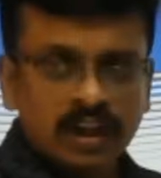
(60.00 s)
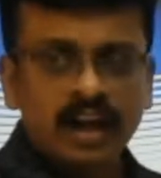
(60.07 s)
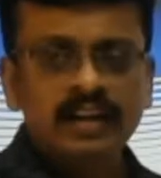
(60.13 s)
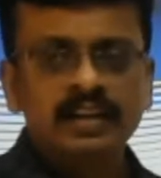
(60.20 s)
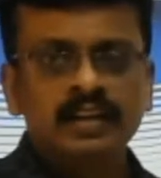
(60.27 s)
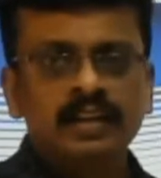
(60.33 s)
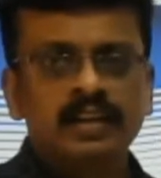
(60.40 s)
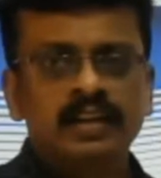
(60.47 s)

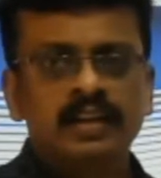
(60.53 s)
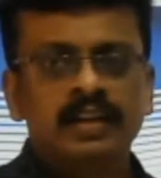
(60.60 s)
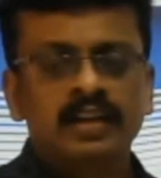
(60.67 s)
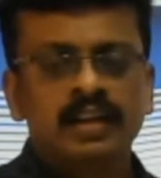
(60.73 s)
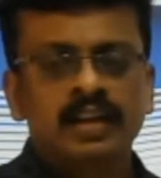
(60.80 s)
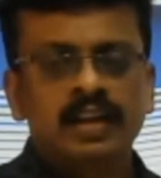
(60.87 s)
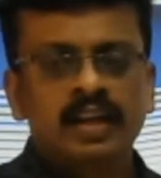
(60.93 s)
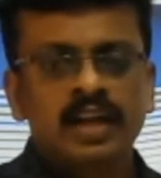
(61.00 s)
that,
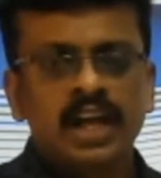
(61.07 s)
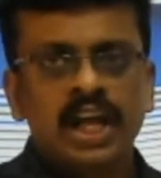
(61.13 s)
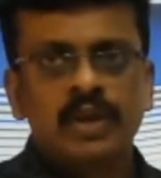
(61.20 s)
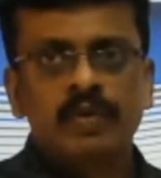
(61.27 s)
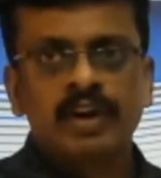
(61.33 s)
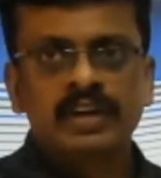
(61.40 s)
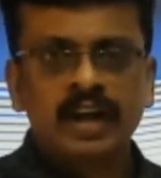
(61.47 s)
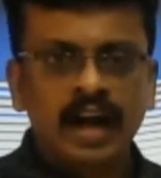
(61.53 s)

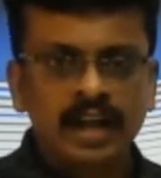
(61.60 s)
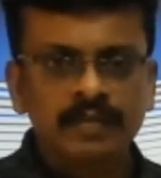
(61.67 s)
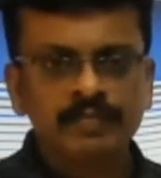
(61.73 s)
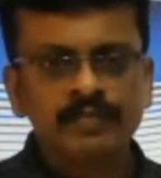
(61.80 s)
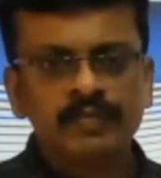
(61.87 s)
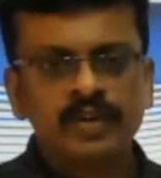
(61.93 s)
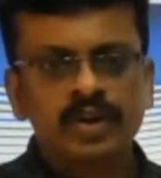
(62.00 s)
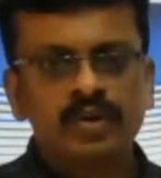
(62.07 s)
your
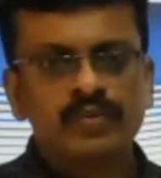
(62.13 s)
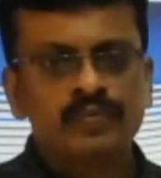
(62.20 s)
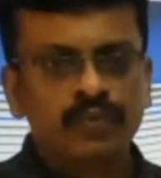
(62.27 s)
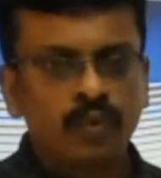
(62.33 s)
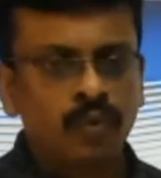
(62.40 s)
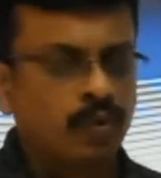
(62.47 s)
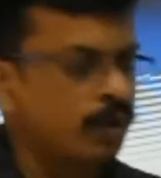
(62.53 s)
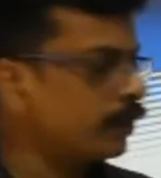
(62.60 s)
time
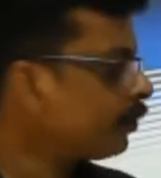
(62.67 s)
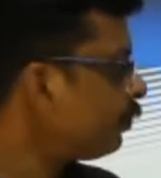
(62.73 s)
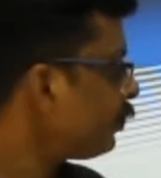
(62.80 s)
for